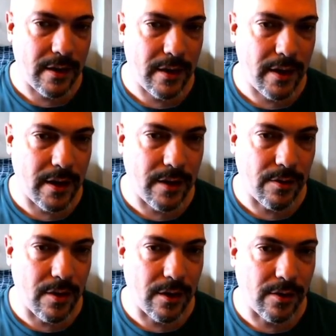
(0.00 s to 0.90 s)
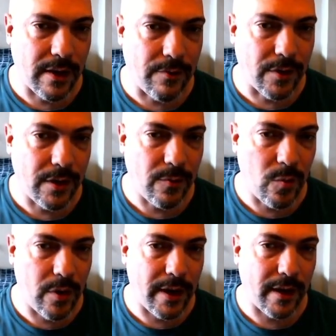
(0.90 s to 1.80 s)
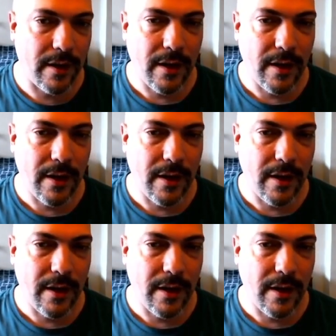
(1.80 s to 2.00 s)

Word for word: uh, the logger level warning.